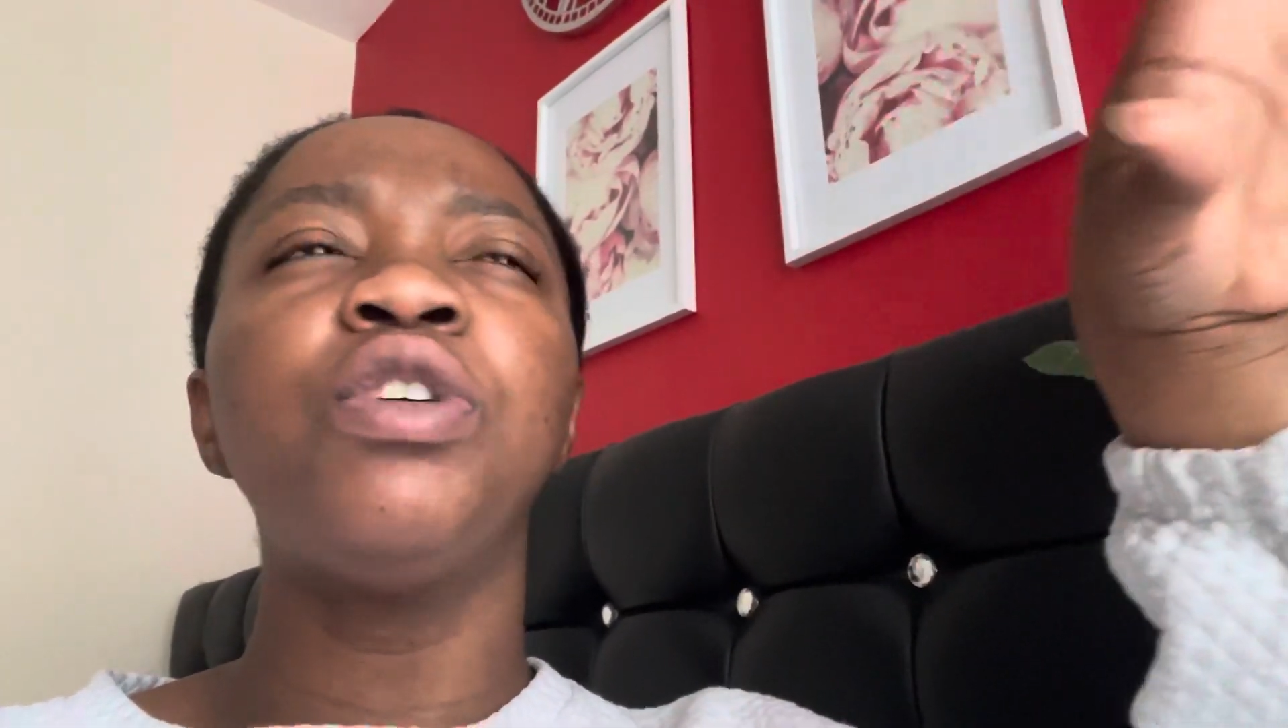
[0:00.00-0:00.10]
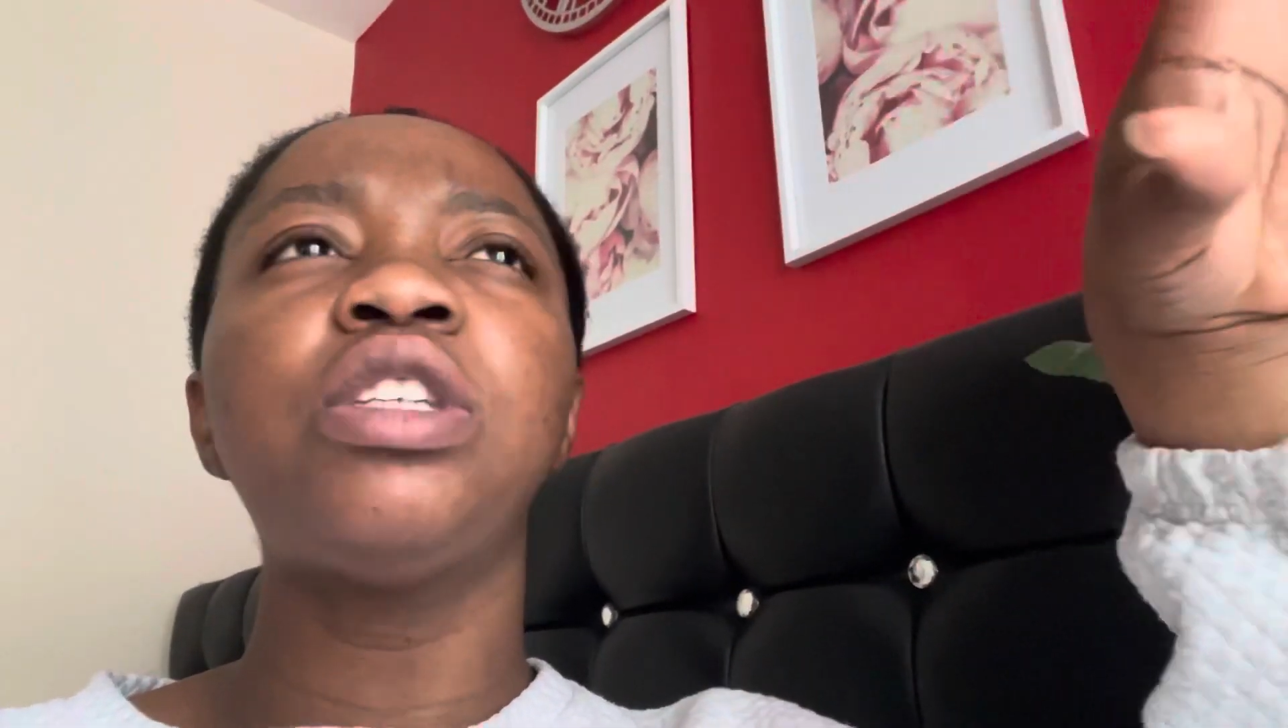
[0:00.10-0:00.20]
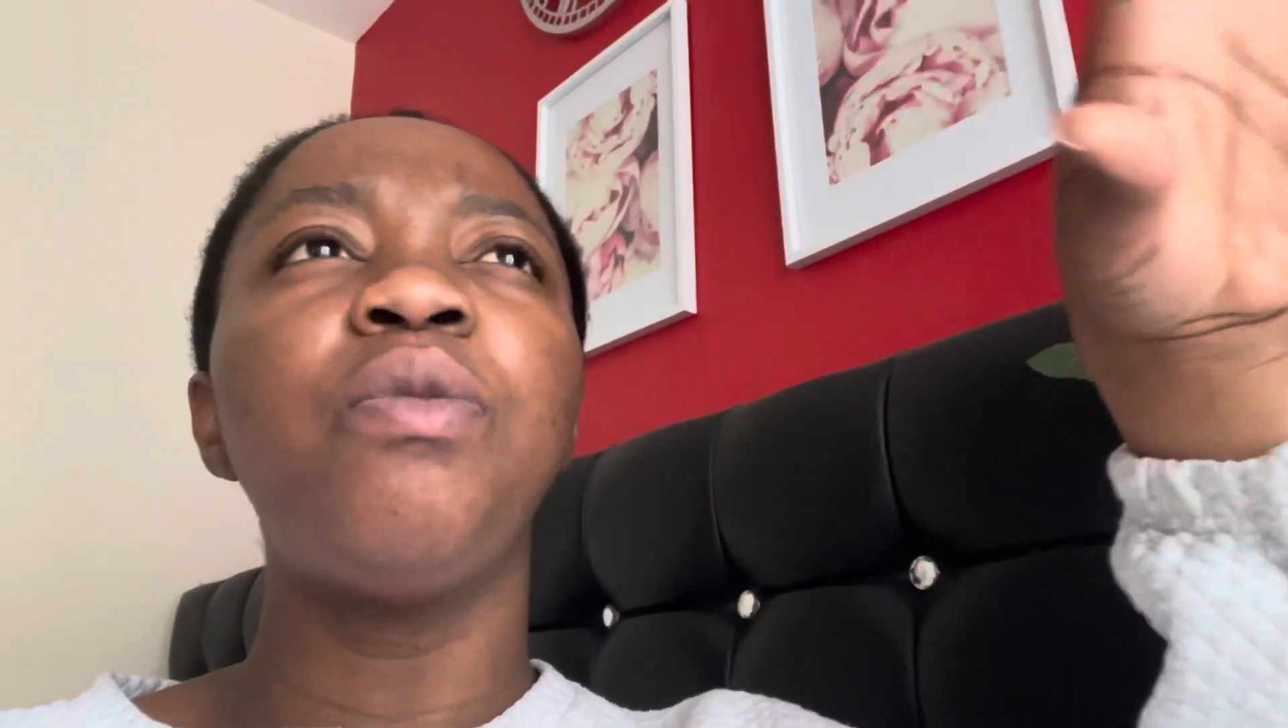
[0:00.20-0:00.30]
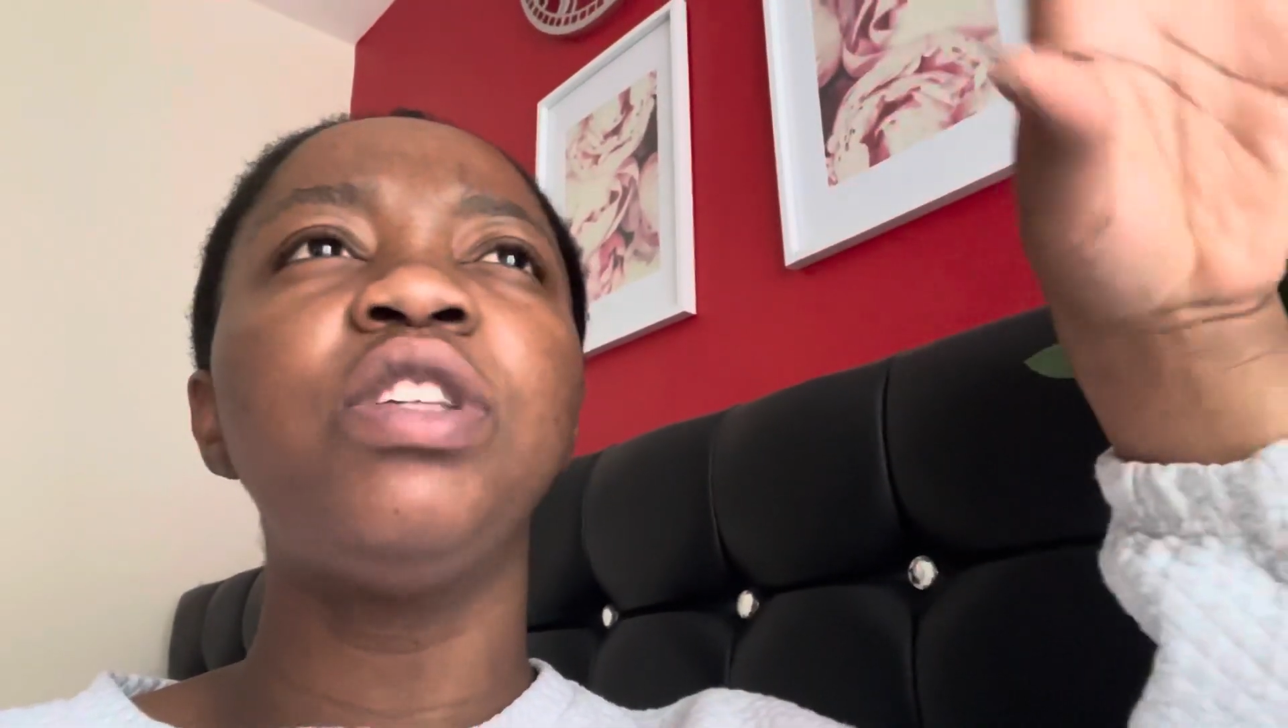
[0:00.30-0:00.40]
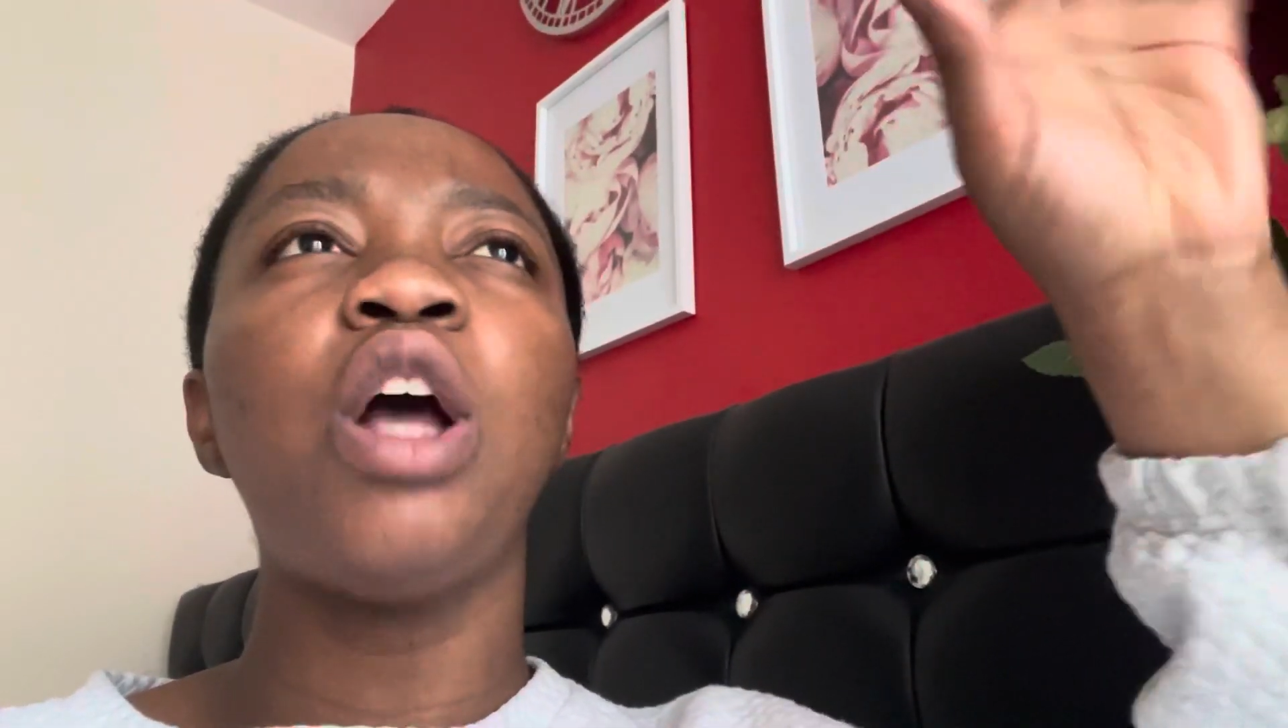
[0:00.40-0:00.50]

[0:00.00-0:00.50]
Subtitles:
some reason,